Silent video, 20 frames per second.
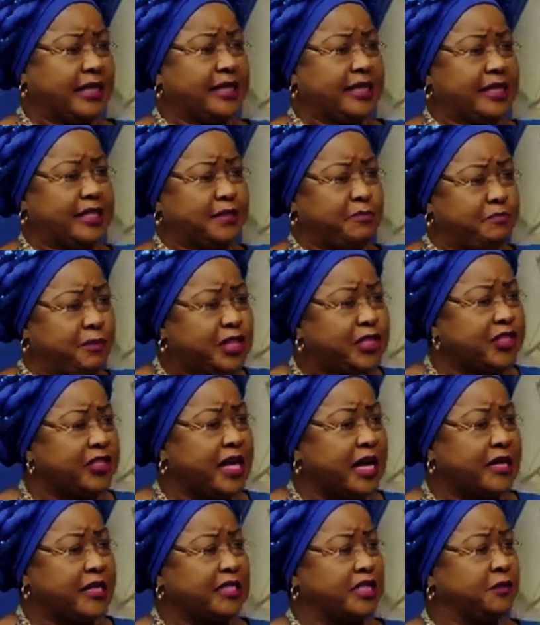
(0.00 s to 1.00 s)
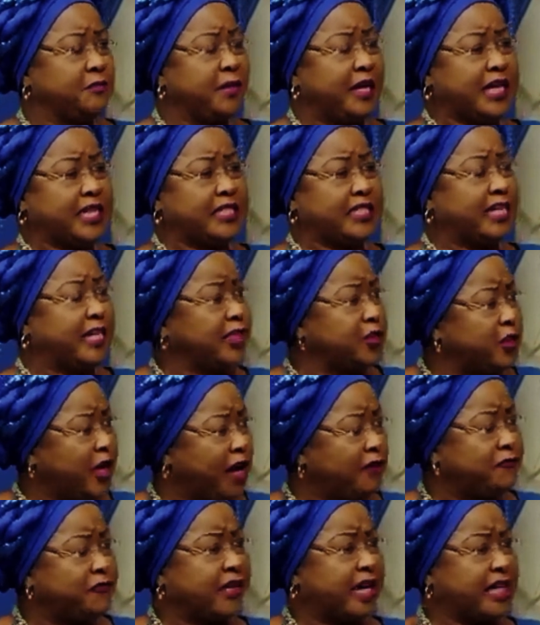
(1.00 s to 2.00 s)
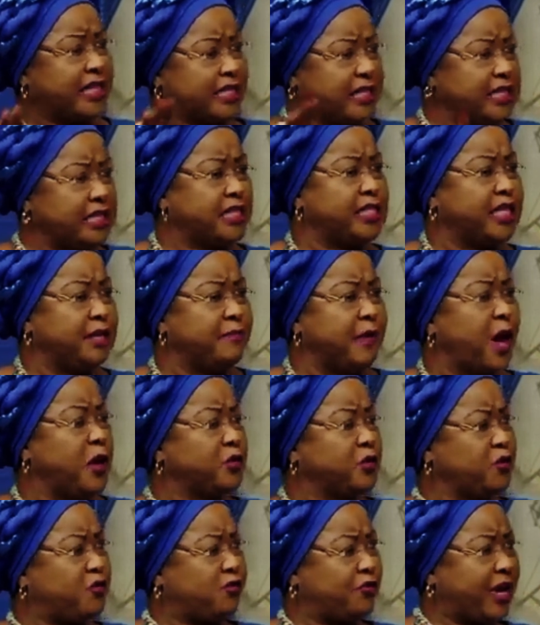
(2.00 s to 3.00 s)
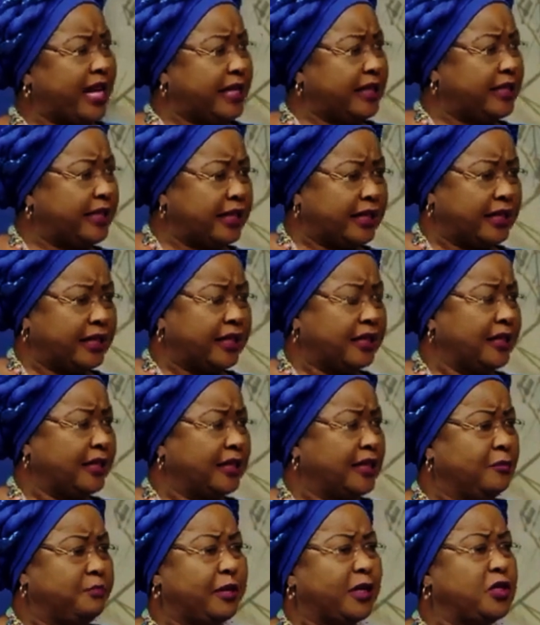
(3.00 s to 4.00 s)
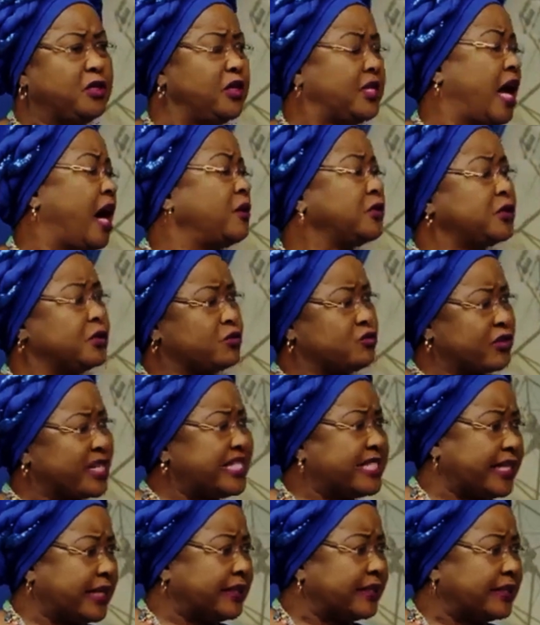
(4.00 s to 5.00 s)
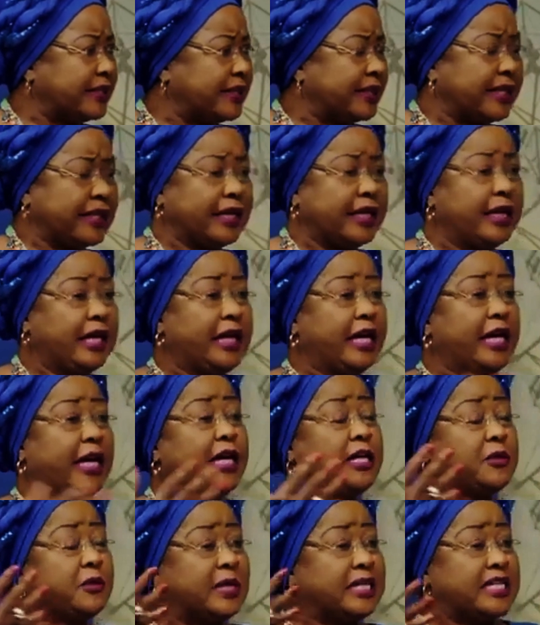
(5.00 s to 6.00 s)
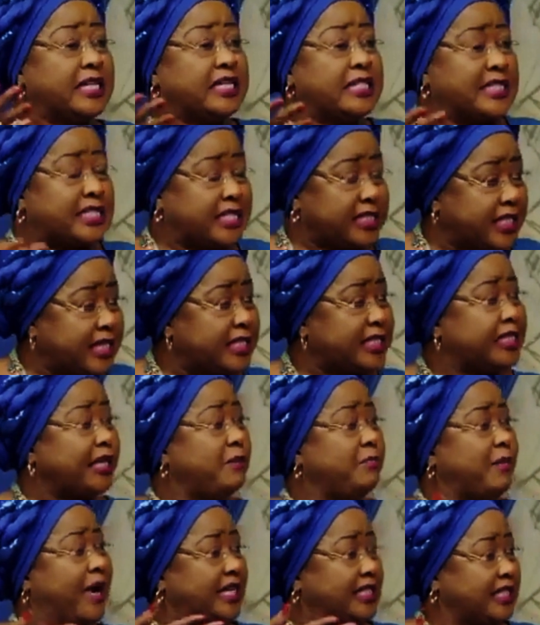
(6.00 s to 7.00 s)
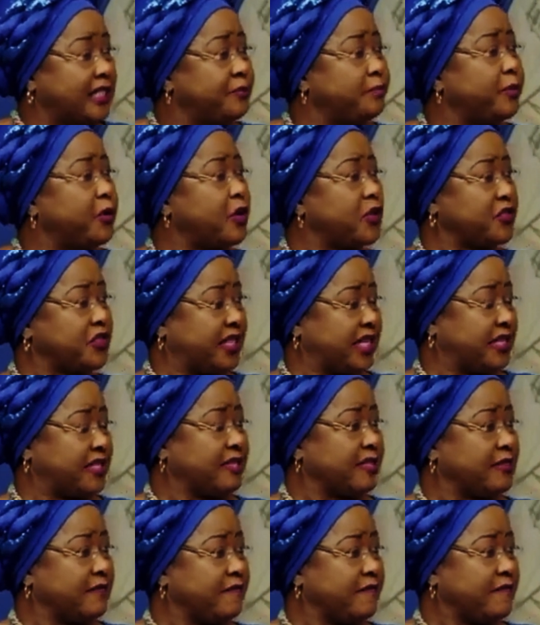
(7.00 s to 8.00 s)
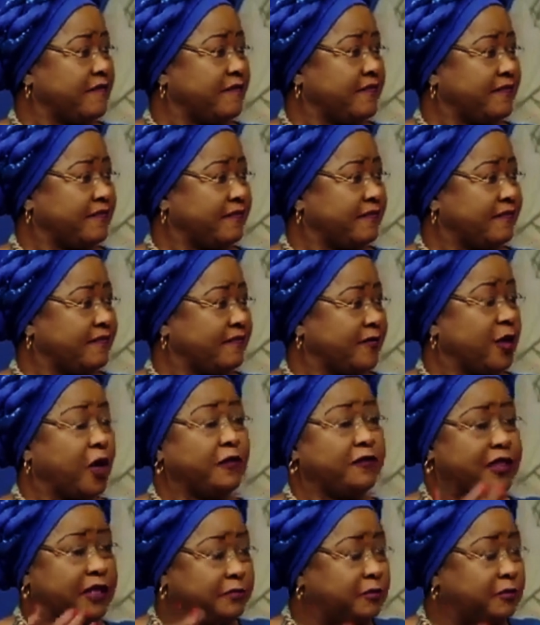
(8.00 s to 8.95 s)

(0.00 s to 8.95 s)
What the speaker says: these missionaries being sent to Africa, teach them how to read, but not how to reason. It was a systematic process of